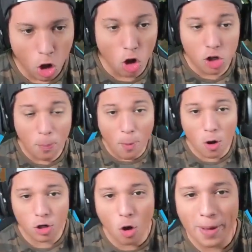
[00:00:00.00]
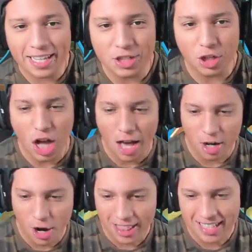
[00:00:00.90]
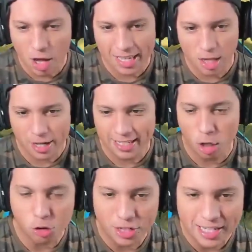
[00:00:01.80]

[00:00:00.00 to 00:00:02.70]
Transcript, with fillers: Oh, good board! Oh my gosh, you're a god. All right, let's lock in, lock in. No